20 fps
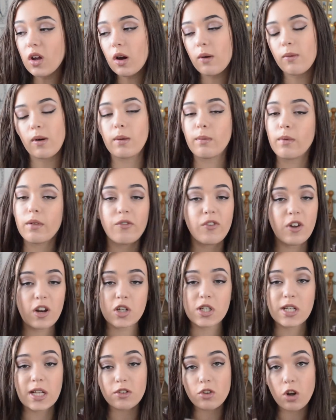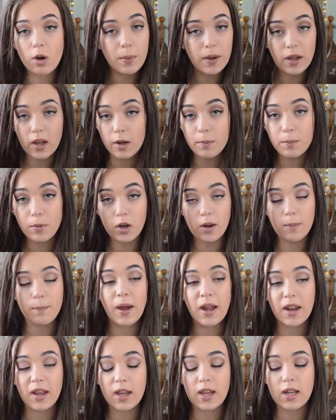when we'd finish that topic I'd put it
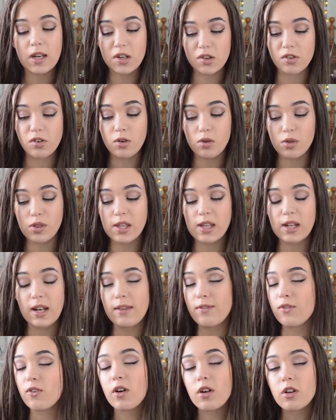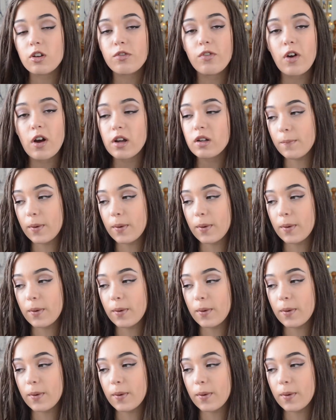back into the lever arch file,